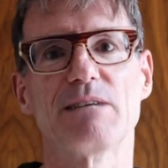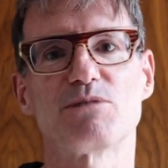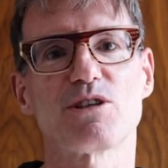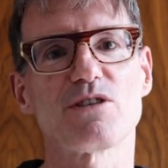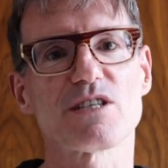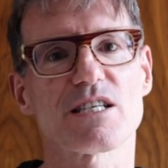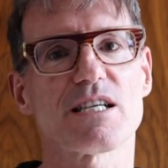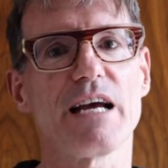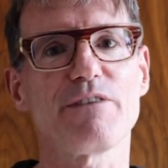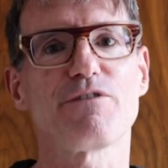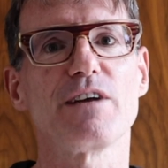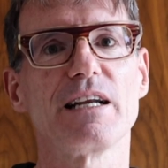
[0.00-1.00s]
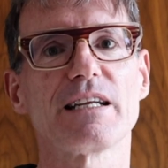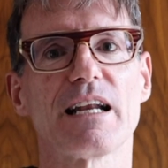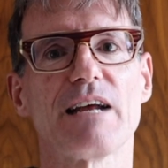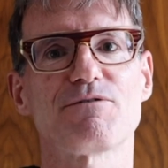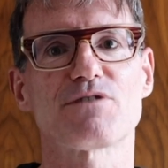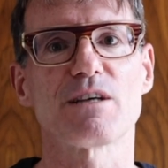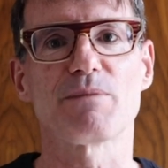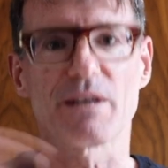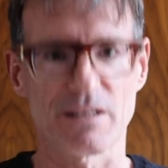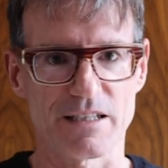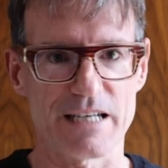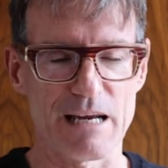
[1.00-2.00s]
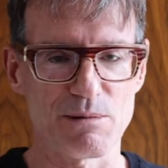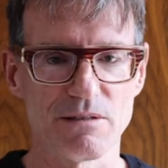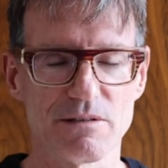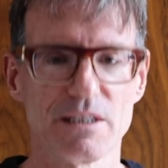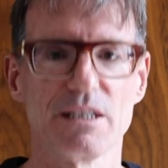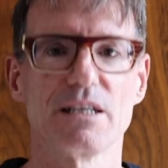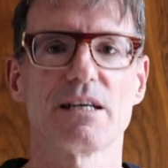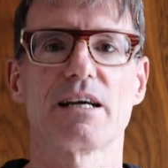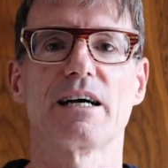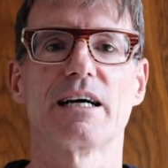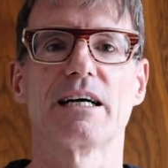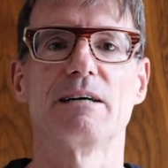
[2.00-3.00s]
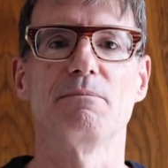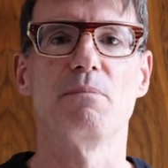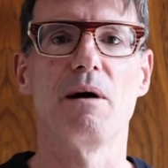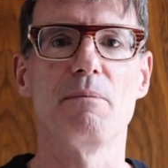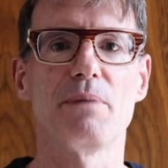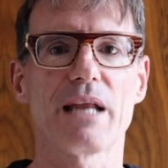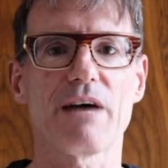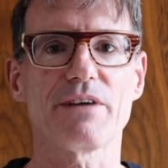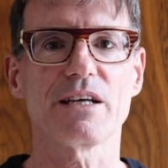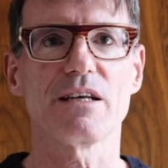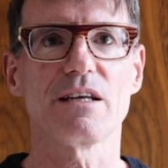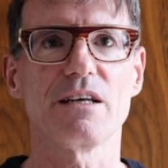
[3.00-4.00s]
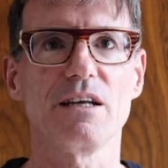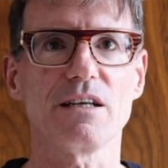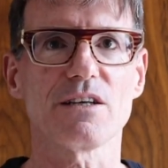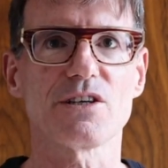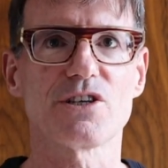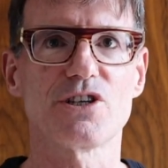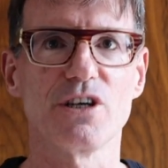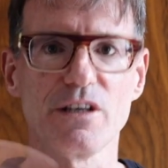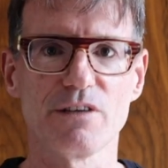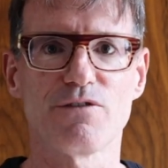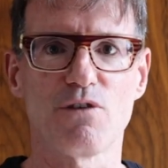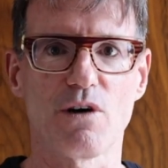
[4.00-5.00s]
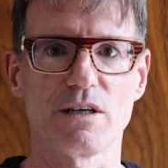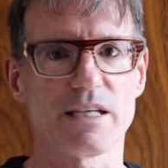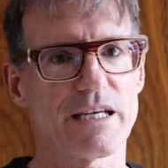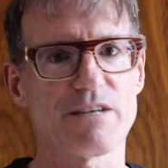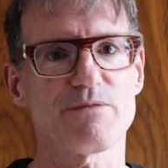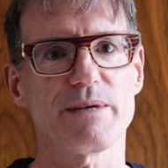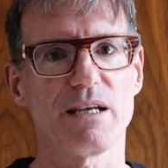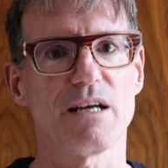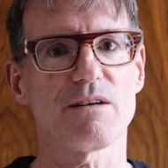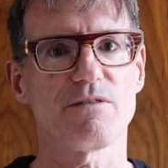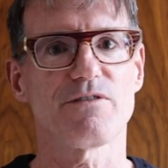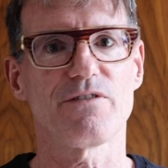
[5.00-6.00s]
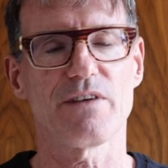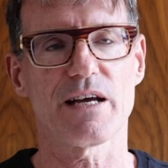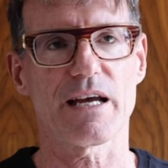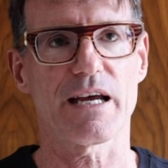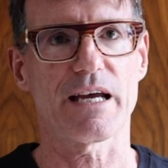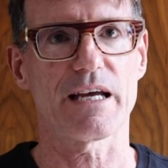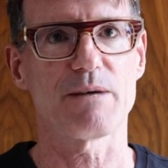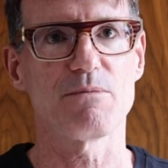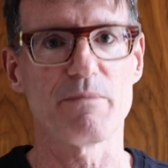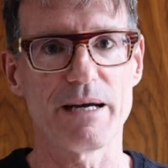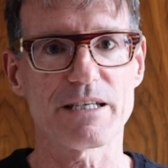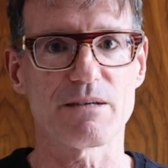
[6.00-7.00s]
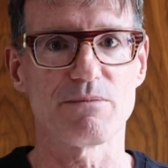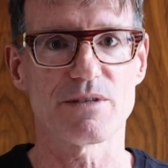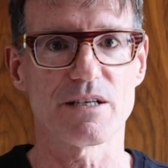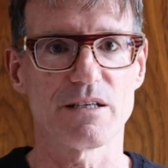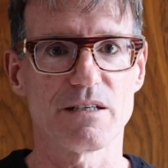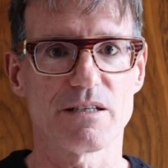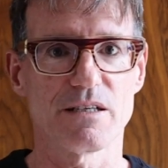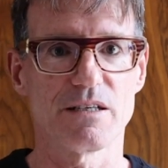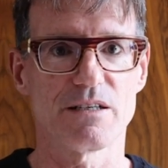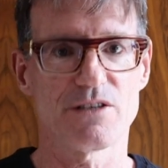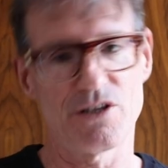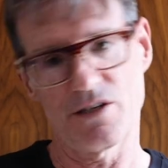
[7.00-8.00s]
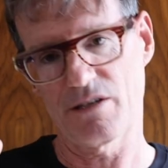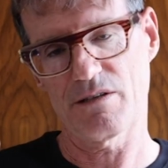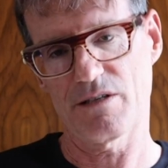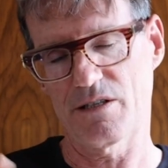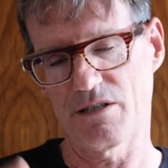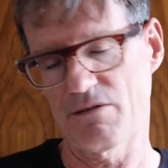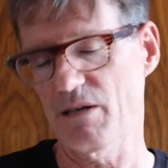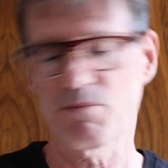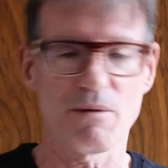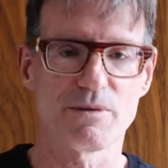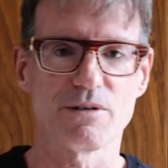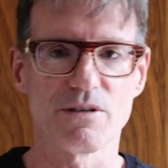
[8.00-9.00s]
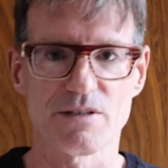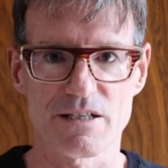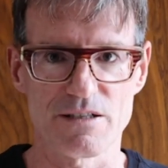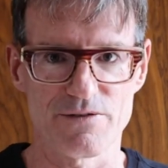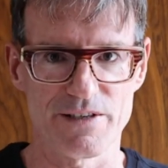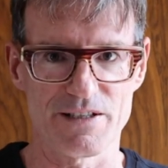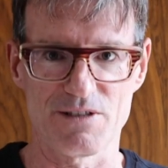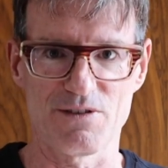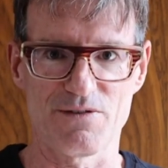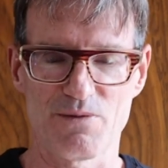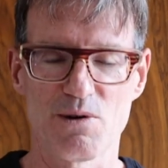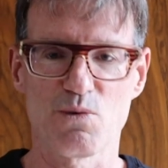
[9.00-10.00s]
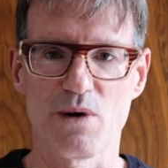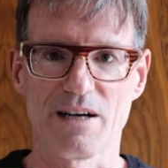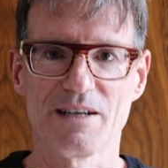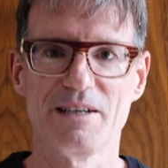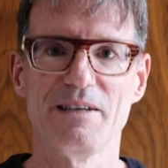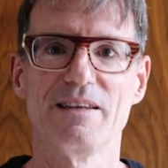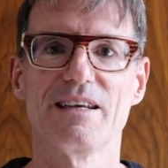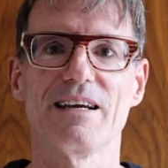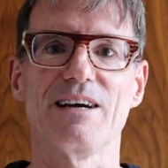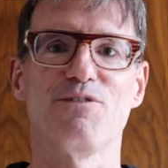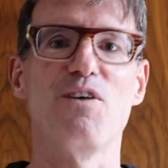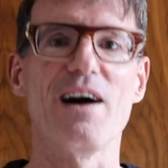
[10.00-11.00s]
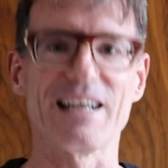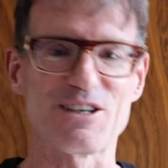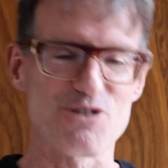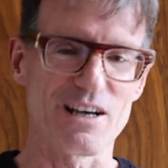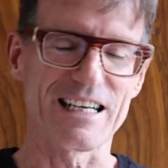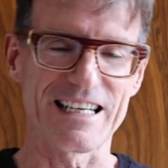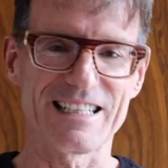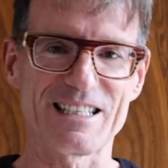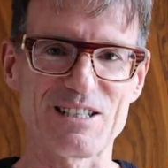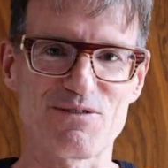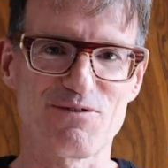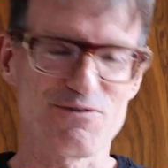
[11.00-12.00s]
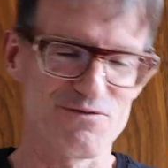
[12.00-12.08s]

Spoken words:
So there's a slight feeling to left something on the table. But having not done the 4 hours, it gives me a lot of momentum to do. And I'll probably do another series of videos where I'll finally try and get this